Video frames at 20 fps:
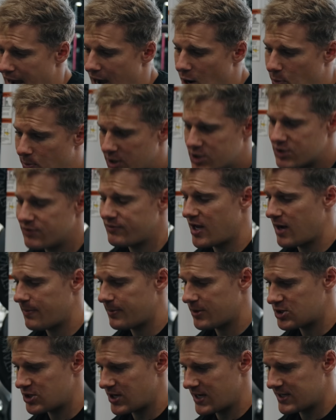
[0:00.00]
how much of the
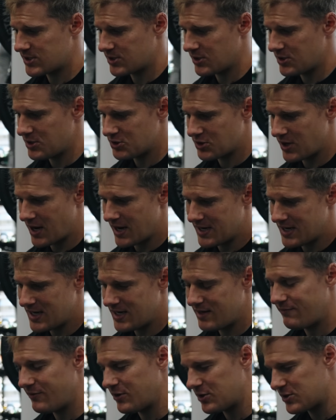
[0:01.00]
upper chest are you trying to
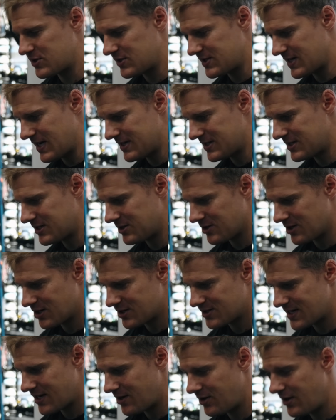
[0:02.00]
hit versus
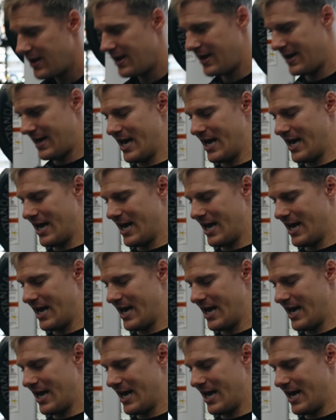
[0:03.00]
anterior delt,